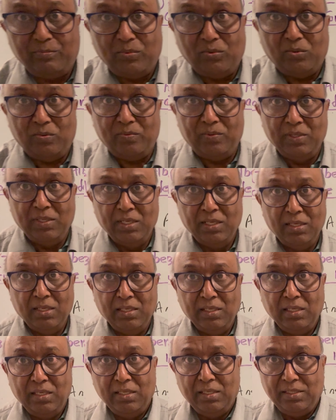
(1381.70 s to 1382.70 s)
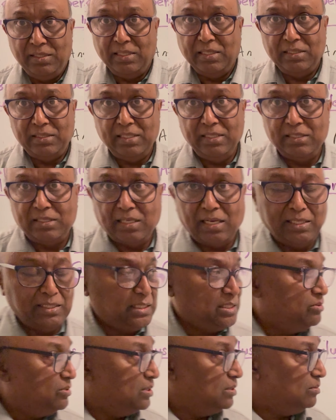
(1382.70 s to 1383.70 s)
form. Here's this
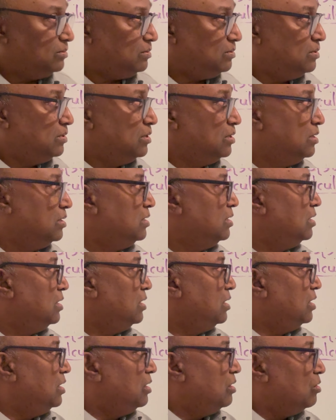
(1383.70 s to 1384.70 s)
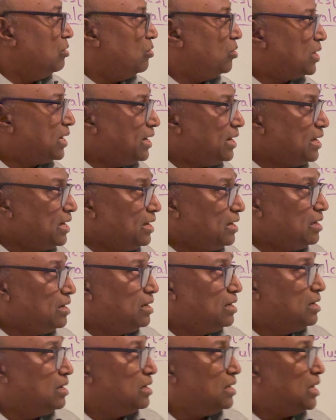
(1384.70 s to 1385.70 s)
answer. Okay,
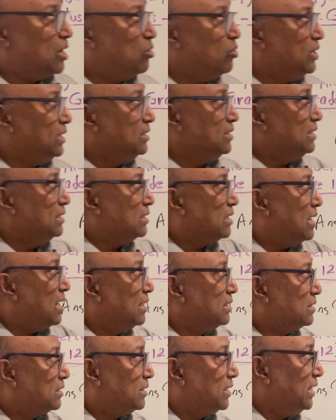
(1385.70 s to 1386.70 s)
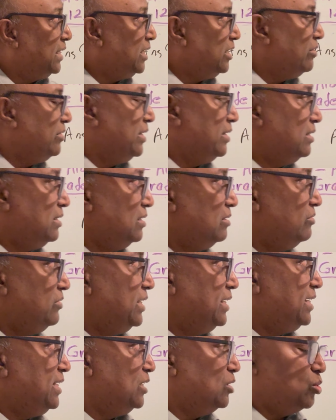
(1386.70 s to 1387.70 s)
now in these last 3
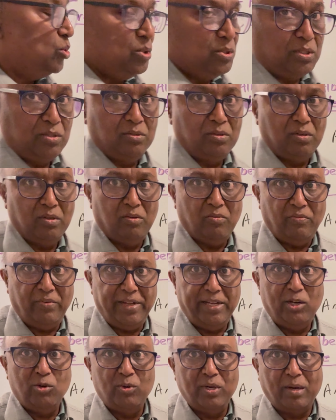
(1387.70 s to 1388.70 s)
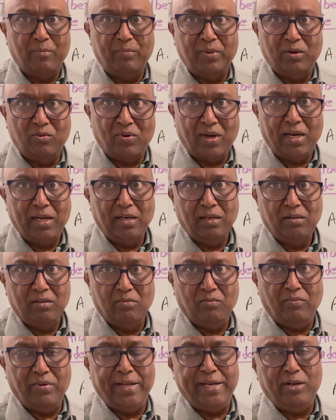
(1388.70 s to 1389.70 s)
videos, video number 1,
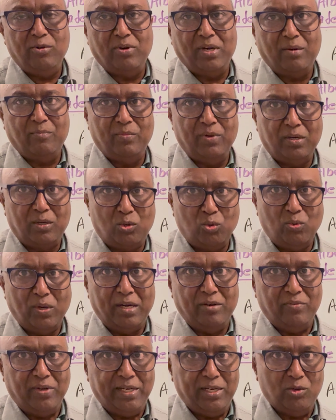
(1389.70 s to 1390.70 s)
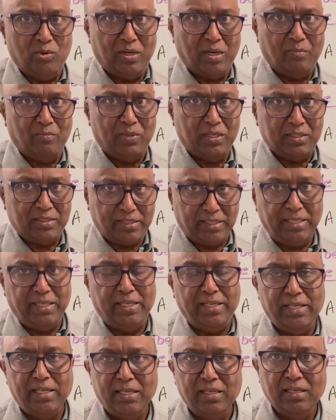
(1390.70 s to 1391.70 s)
video number 2 and video number
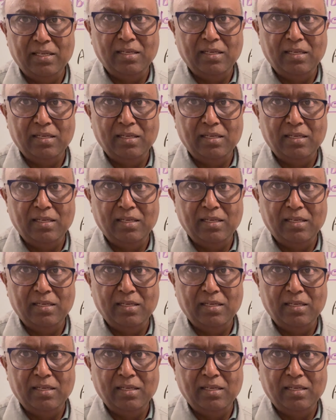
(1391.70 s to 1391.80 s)
3,